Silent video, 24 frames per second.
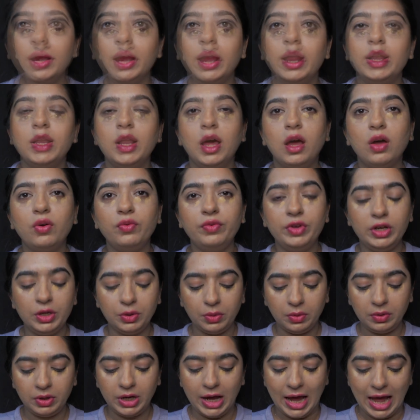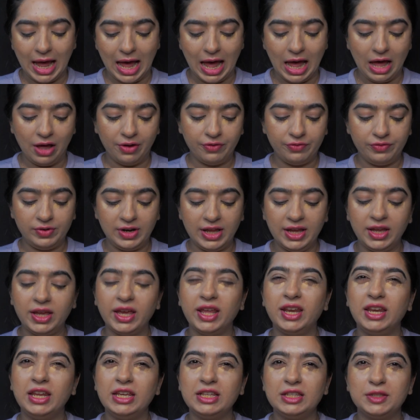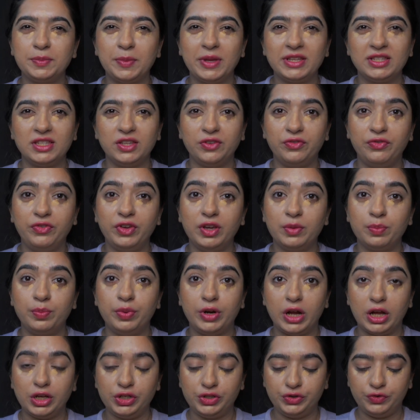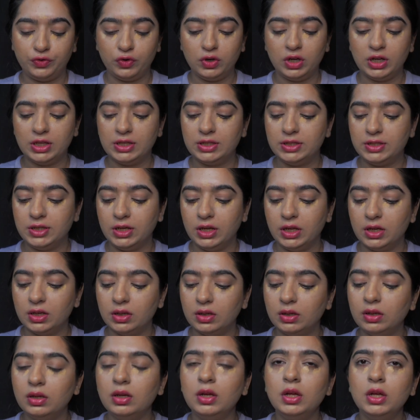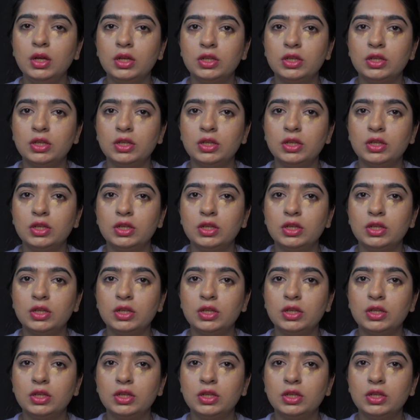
And now we don't have like any specific brush for concealer,